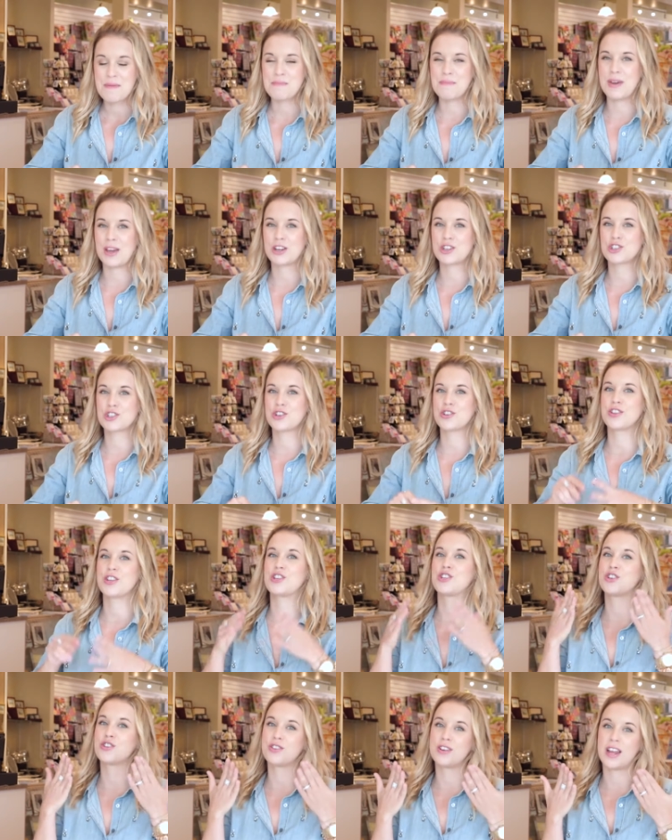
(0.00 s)
Make sure
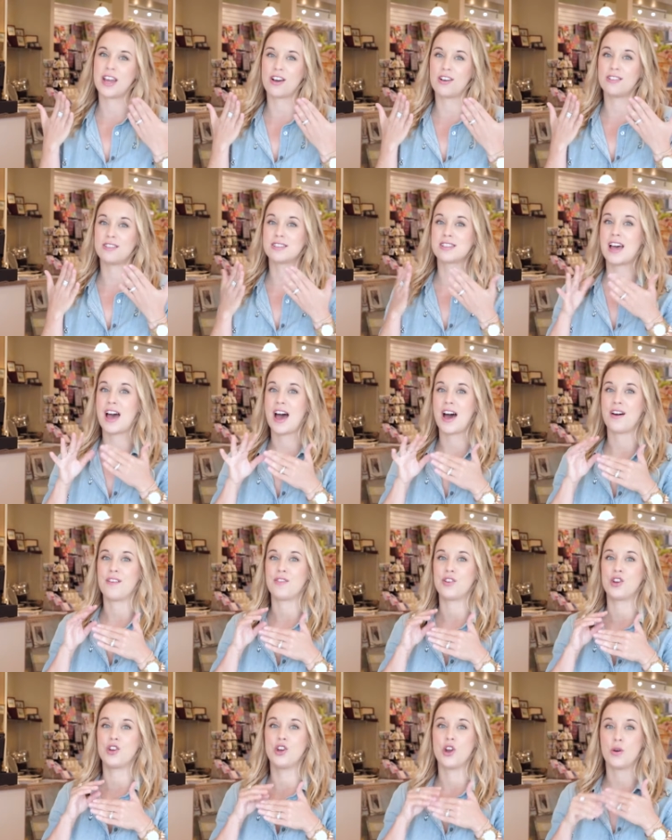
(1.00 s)
that your nails
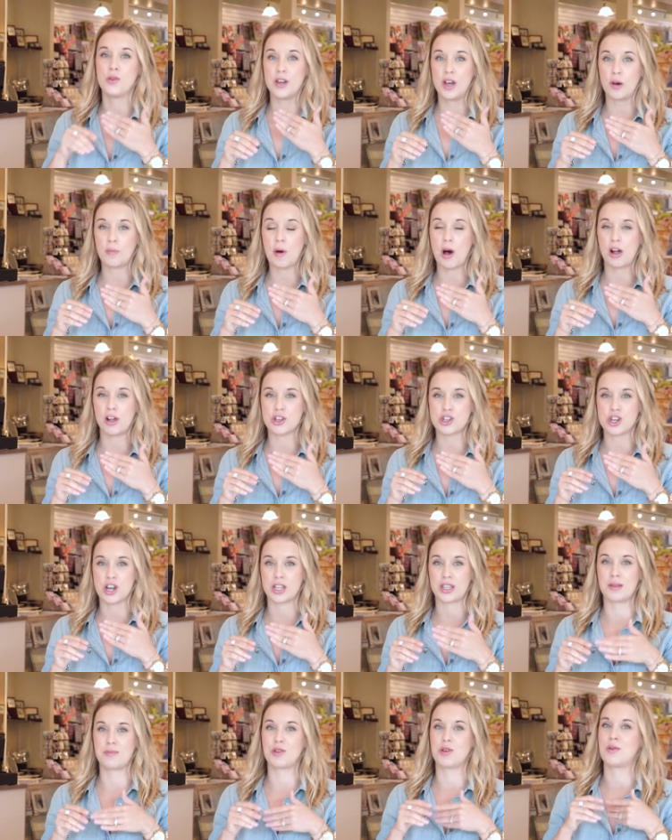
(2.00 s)
have no nail polish
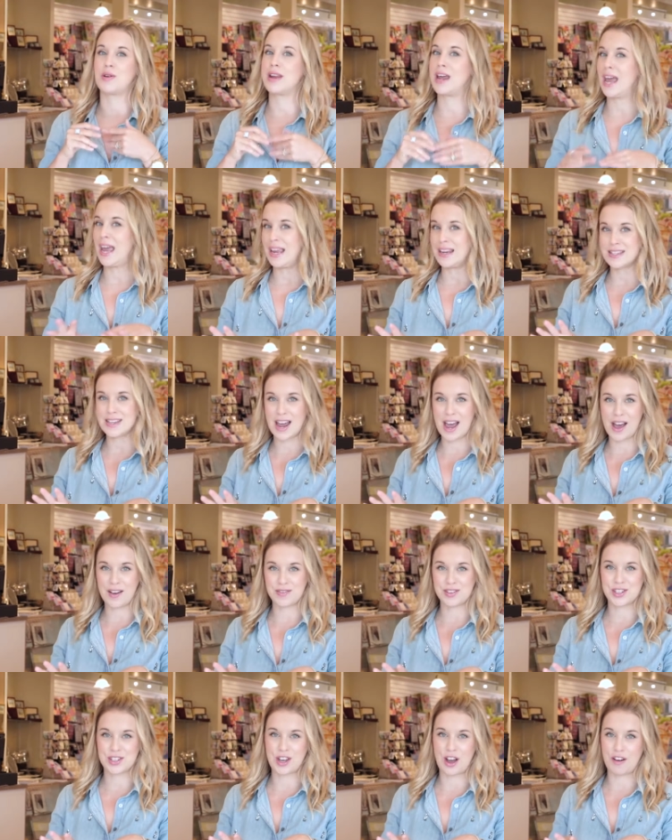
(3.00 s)
on them. You would hate to have
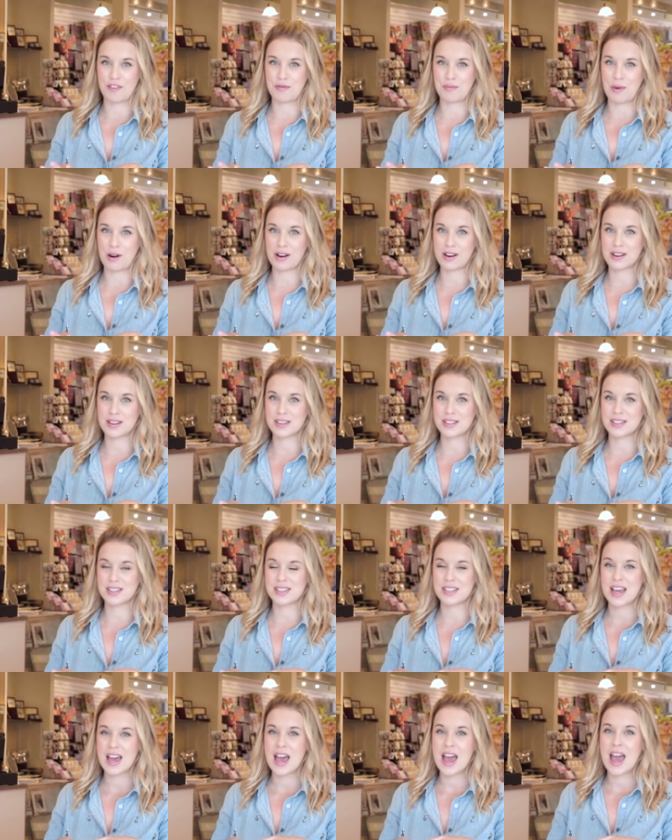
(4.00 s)
scuff
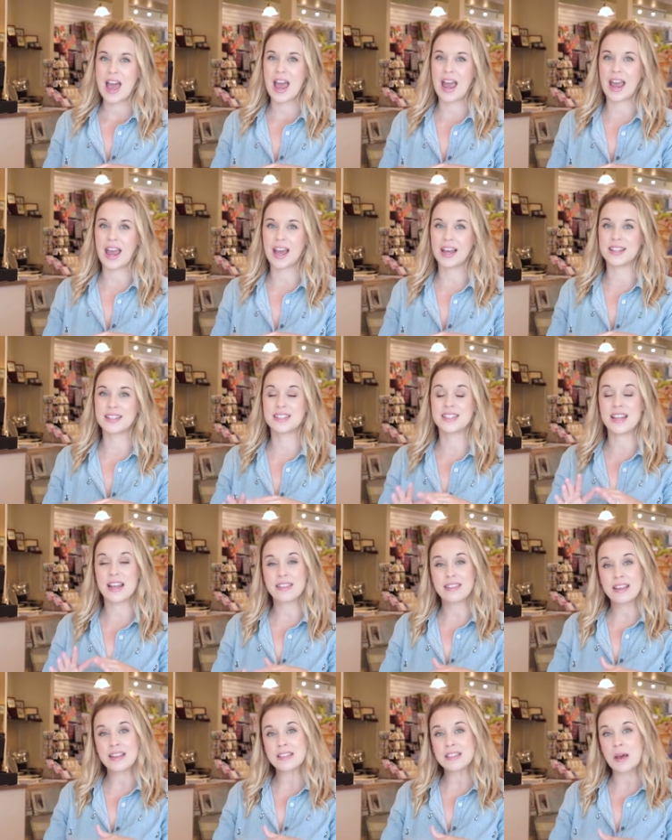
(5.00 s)
marks. And set
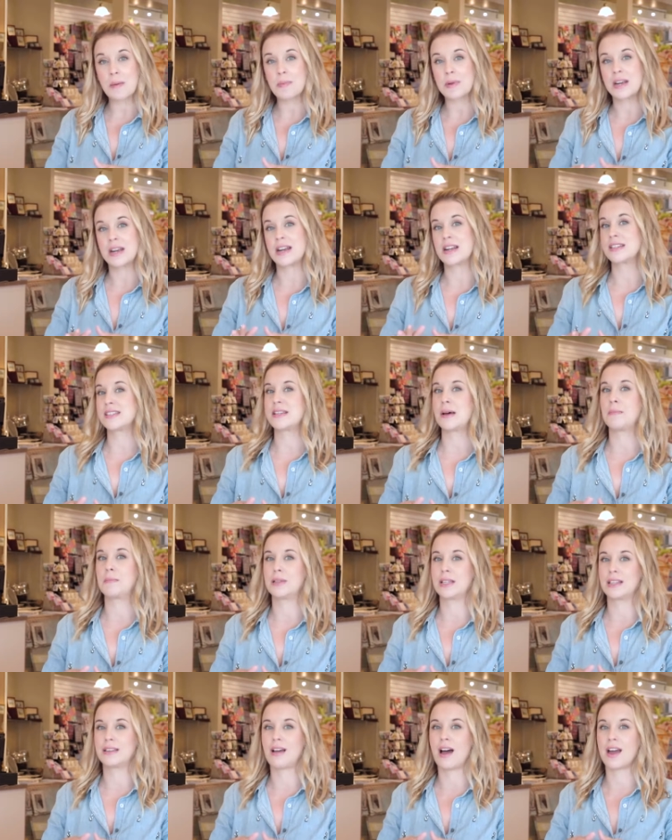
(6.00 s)
things up in an
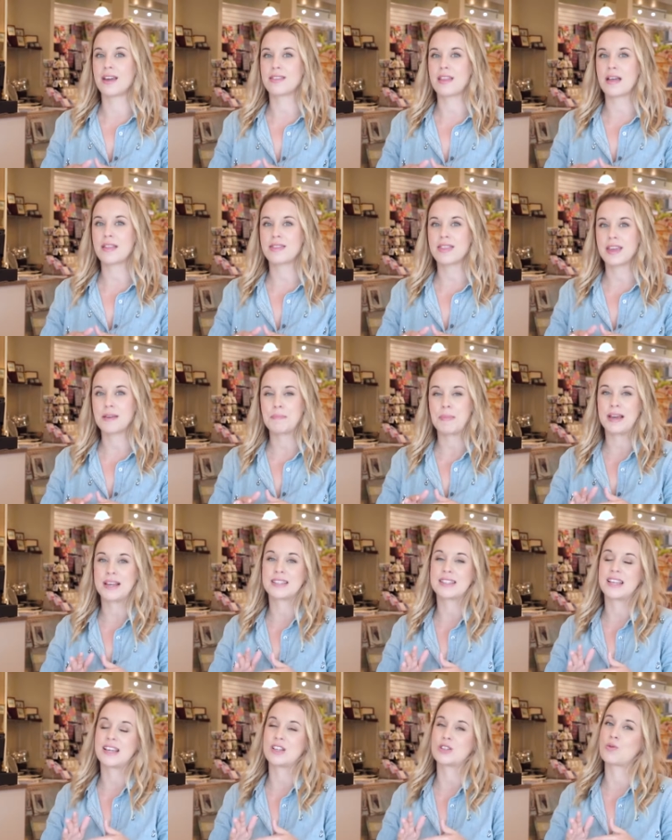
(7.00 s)
assembly line. That thing makes
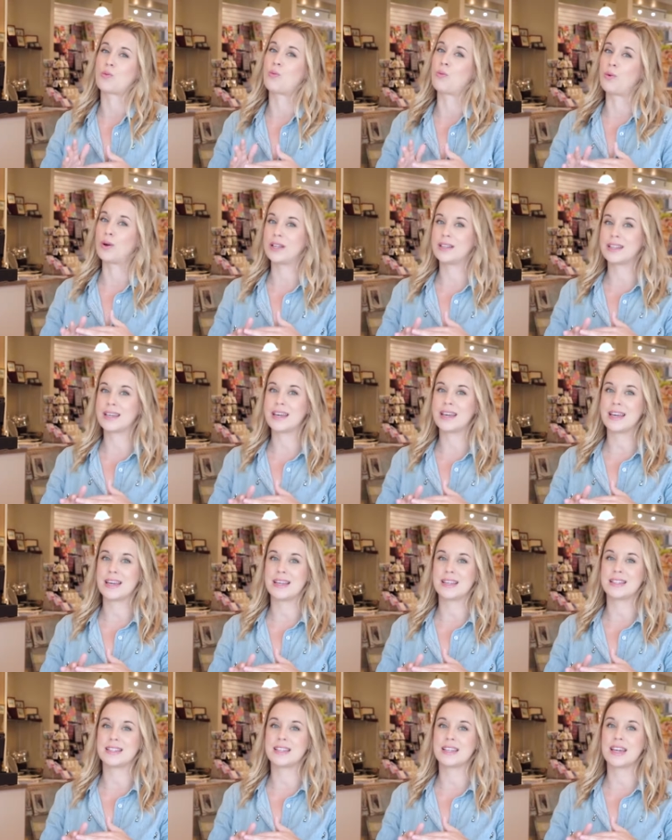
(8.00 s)
things really
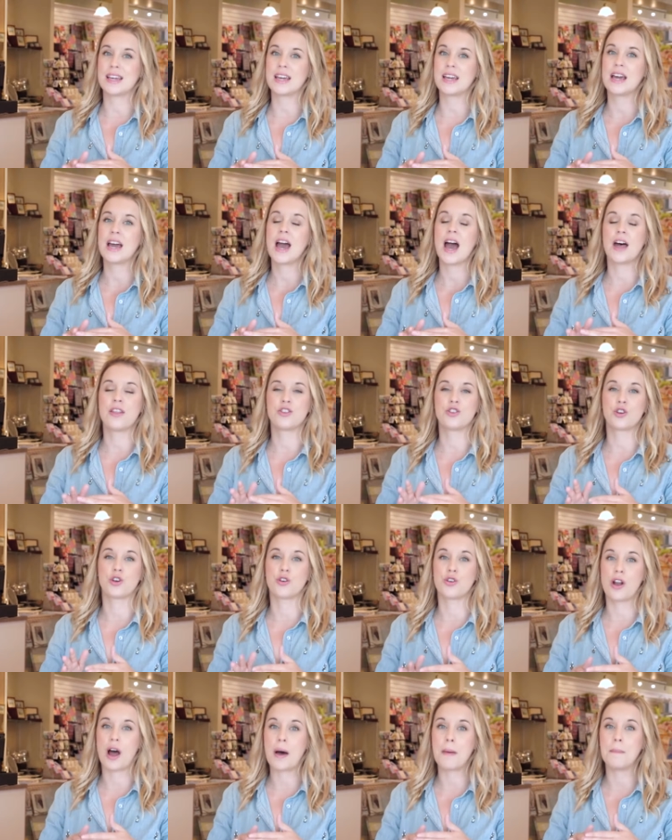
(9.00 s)
easy, and so you're
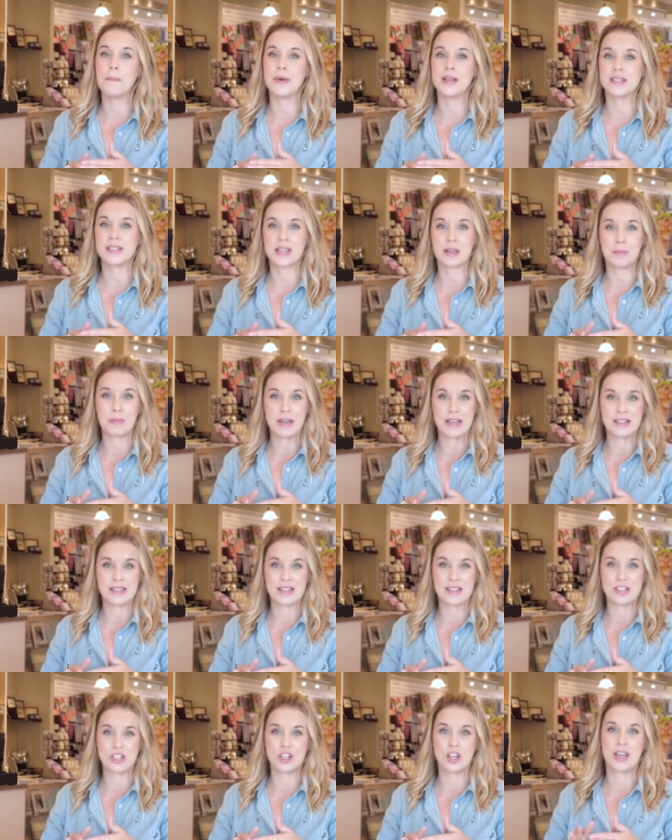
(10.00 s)
not missing
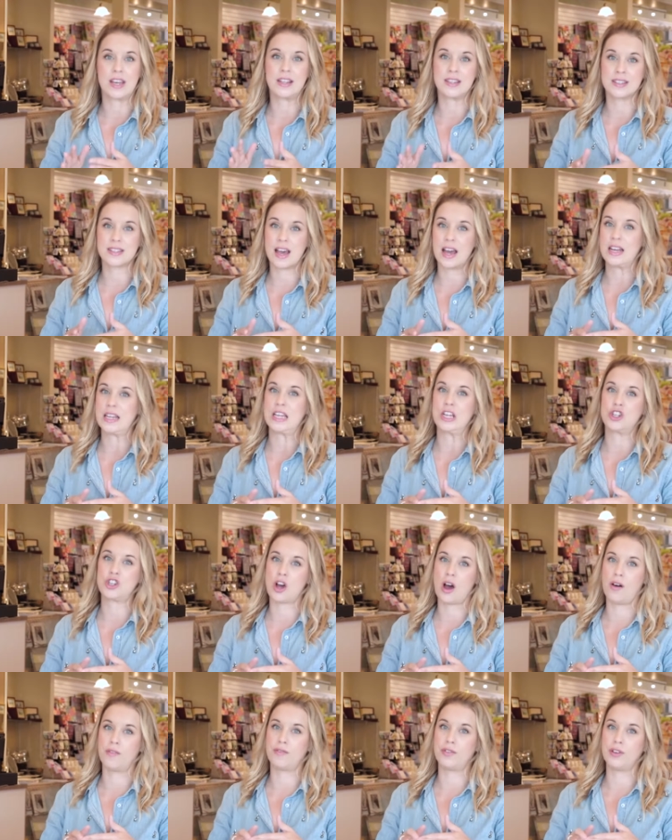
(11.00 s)
pieces inside each
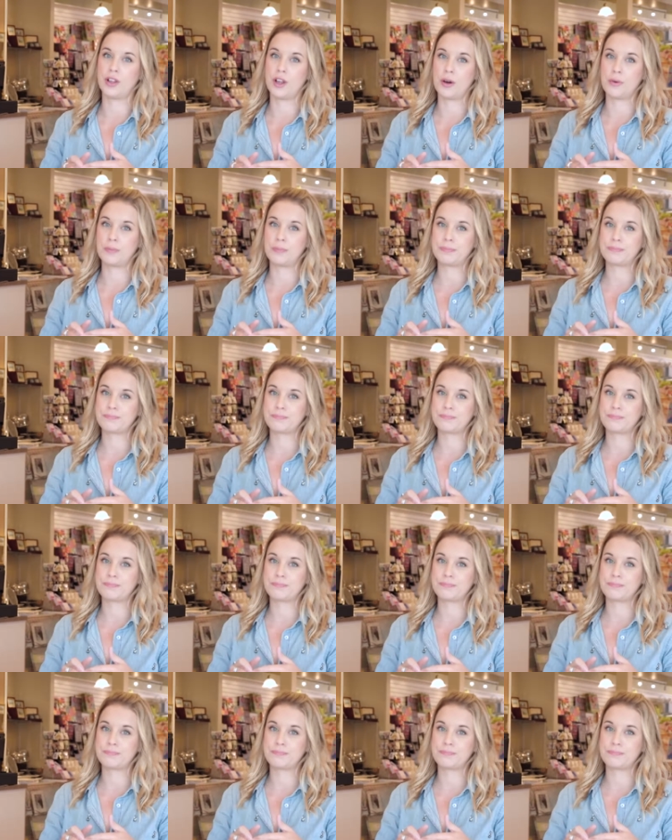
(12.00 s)
envelope.